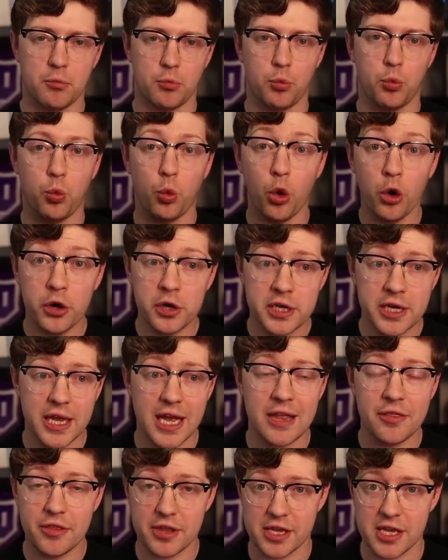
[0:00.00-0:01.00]
would
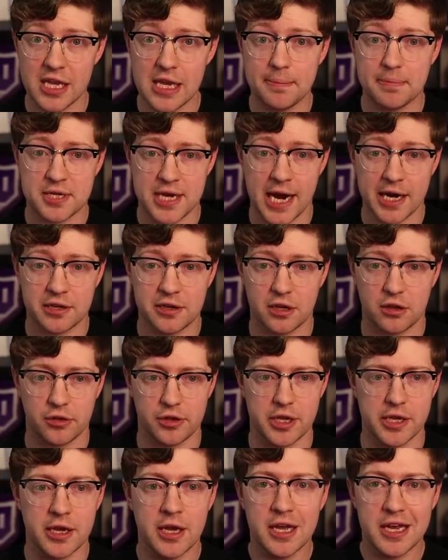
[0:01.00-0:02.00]
in the heap
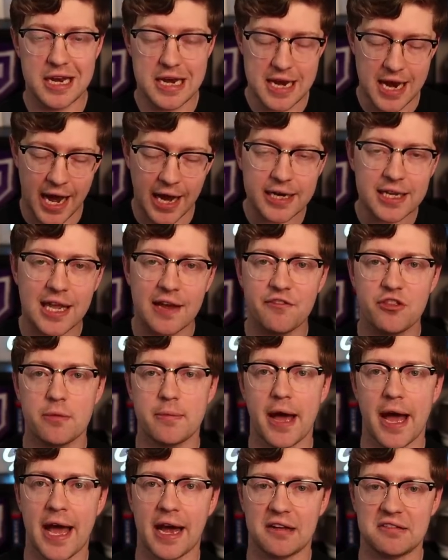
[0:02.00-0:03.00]
technically not give
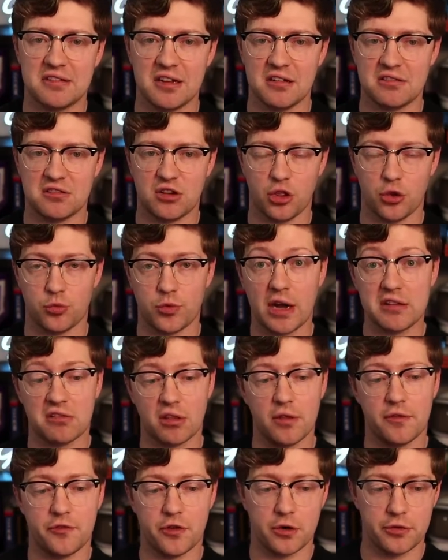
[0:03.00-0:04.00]
them access to the
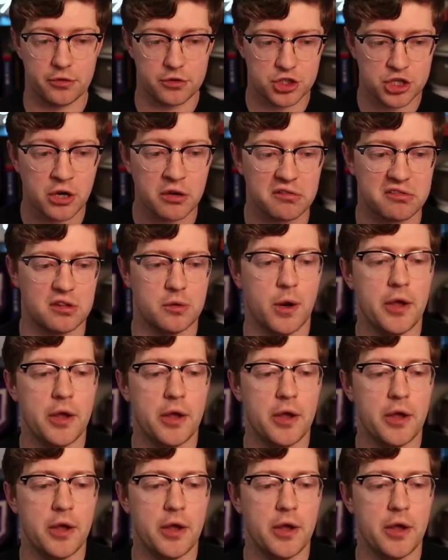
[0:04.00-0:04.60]
rest of the further chunks.